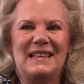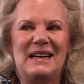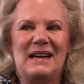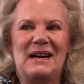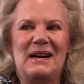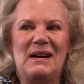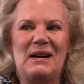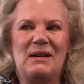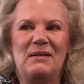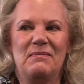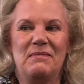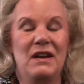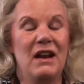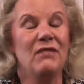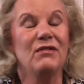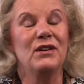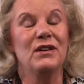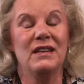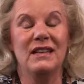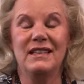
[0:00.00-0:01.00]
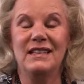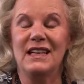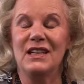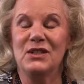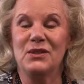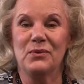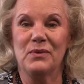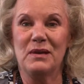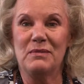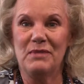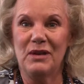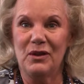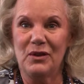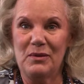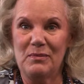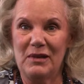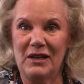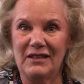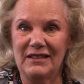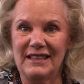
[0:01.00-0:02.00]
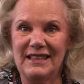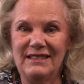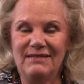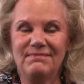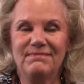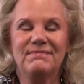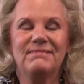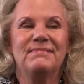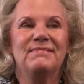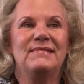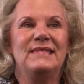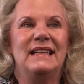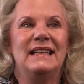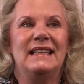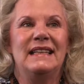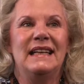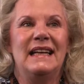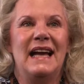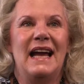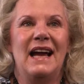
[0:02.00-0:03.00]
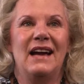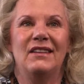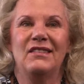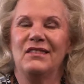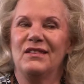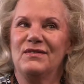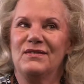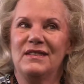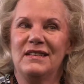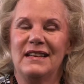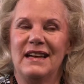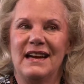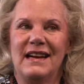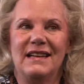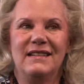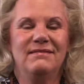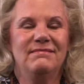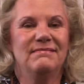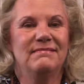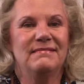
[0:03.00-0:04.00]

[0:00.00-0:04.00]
Never did get to rebuild the building as of today.